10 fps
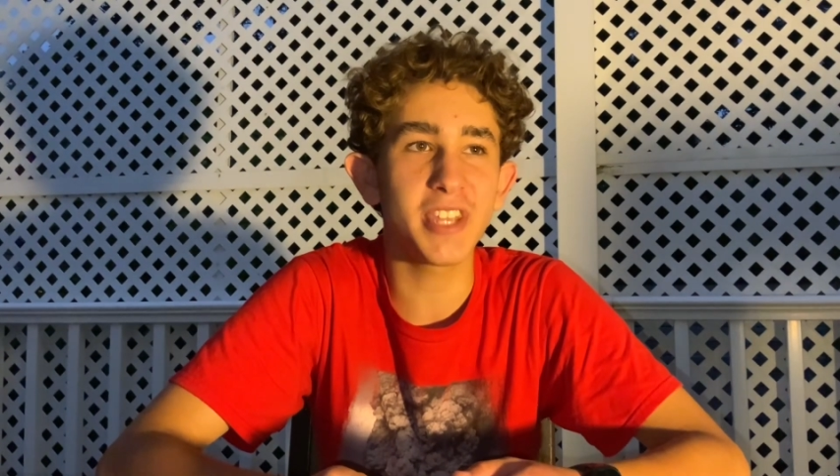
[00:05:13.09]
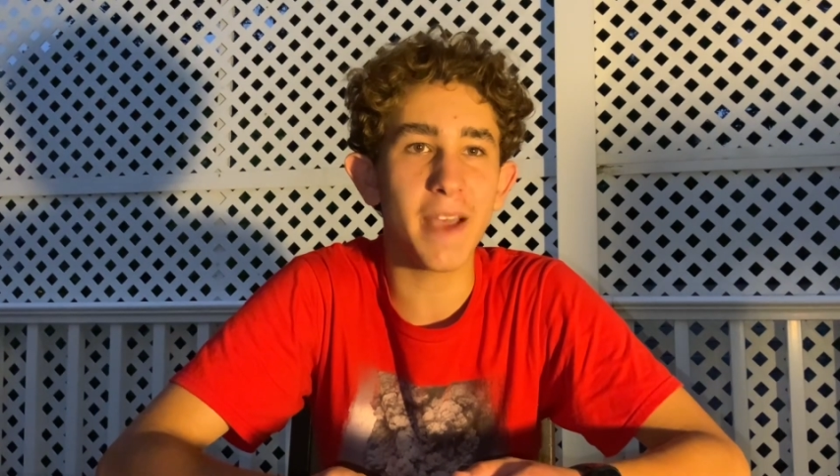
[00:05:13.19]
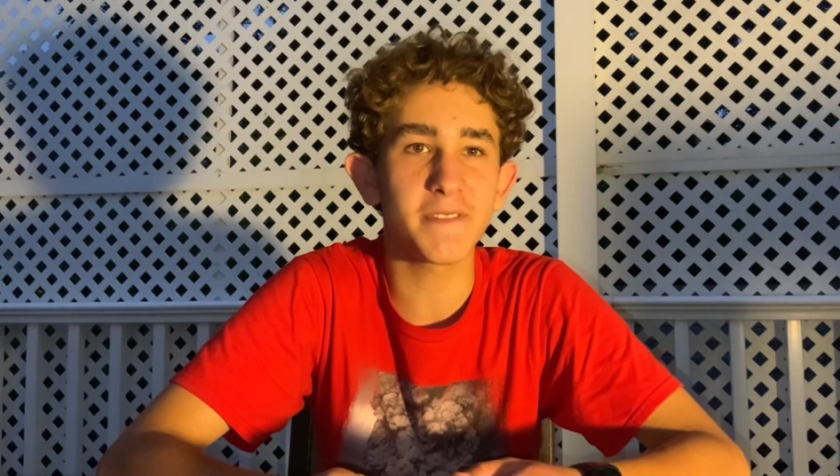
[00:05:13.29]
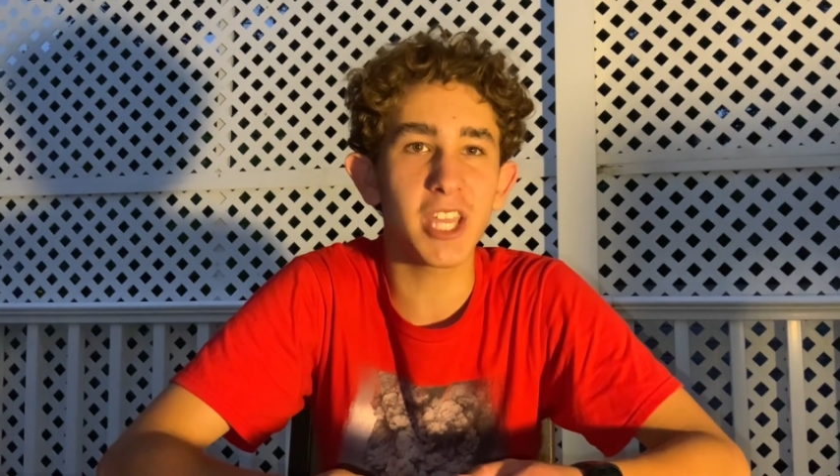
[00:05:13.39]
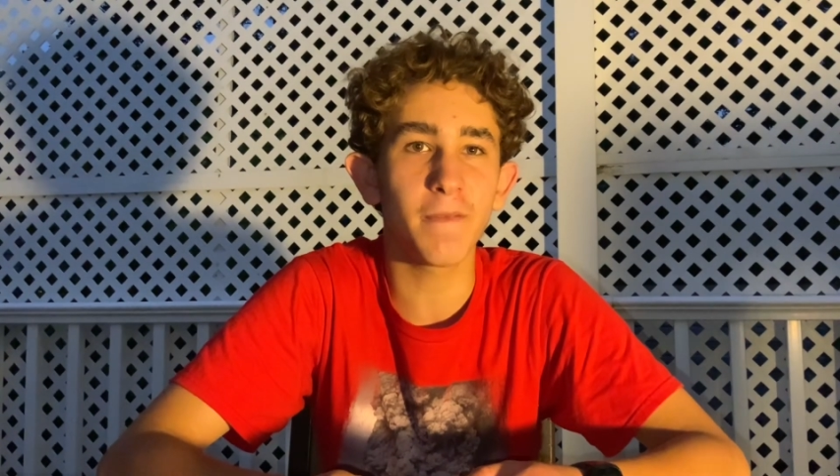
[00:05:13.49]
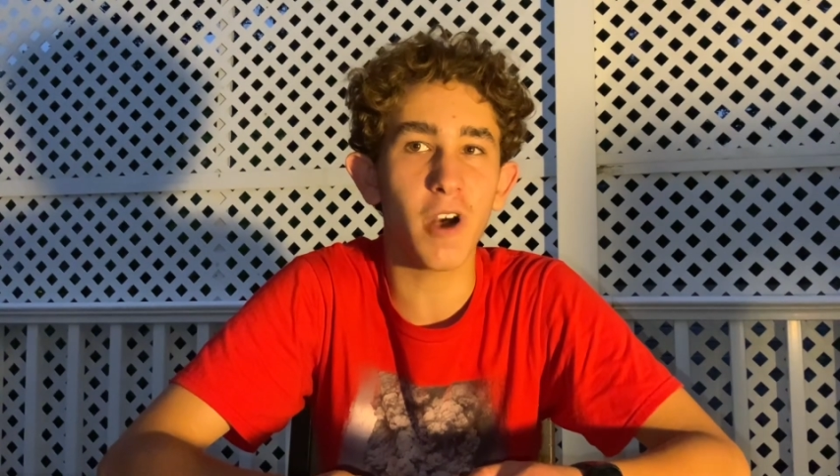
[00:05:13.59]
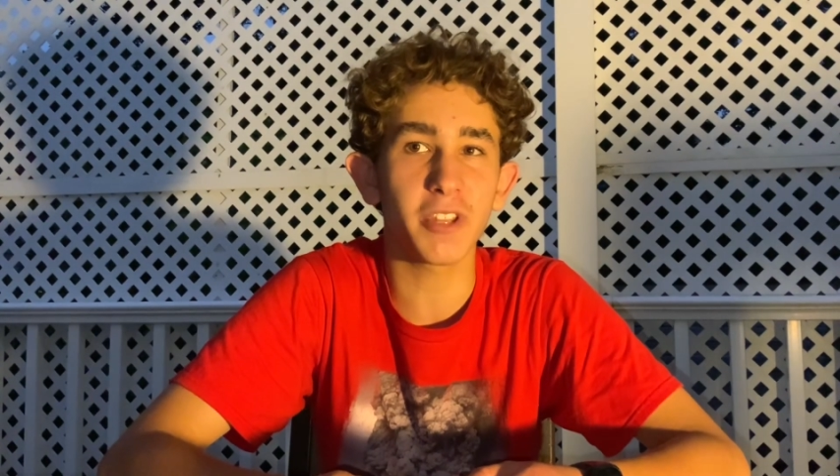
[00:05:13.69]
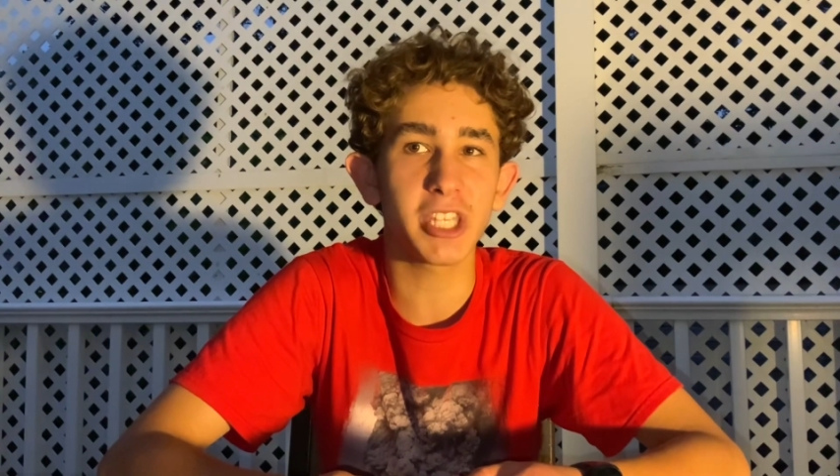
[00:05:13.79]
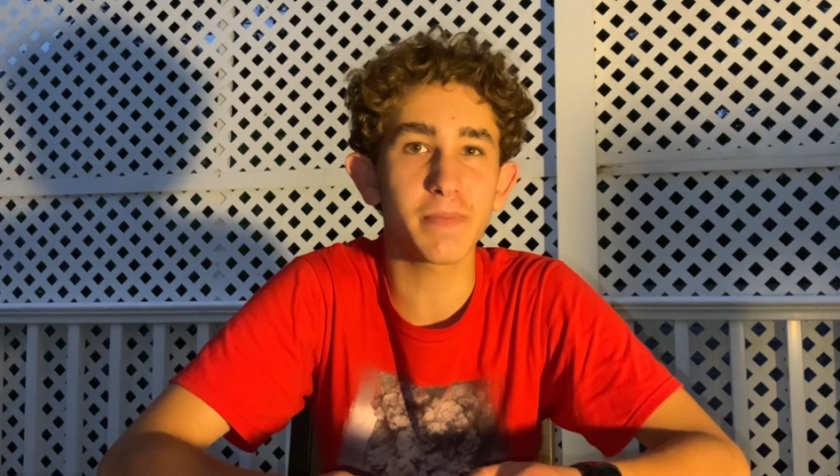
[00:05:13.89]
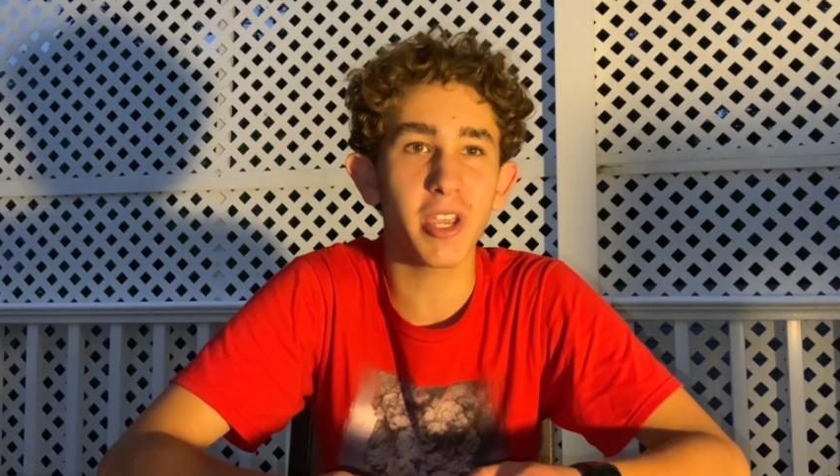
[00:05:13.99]
deaths involved
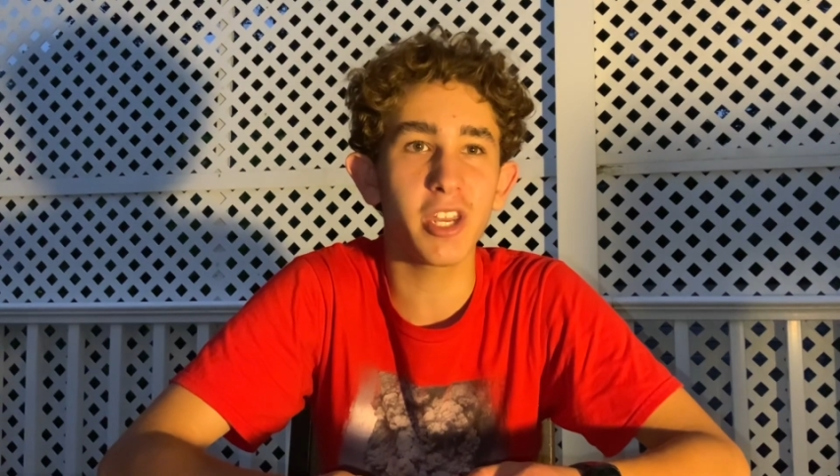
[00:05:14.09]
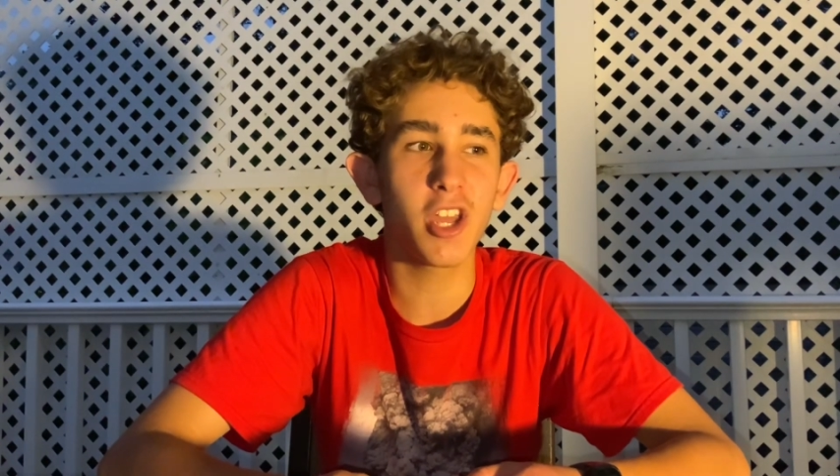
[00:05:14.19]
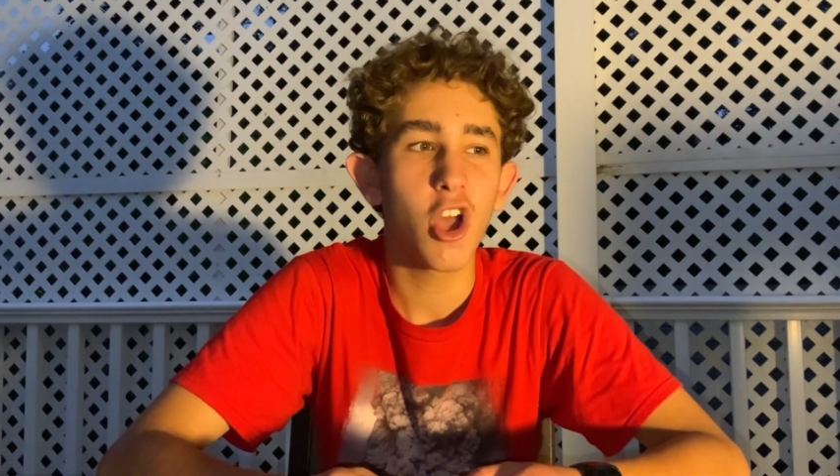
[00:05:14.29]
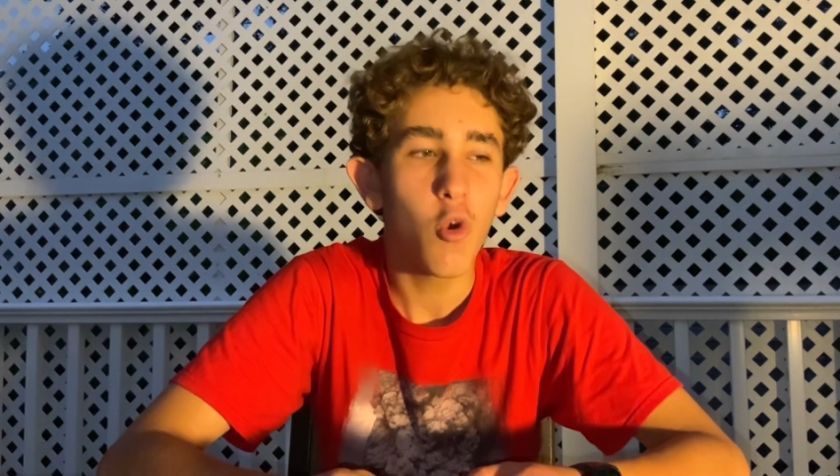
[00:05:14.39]
in this plan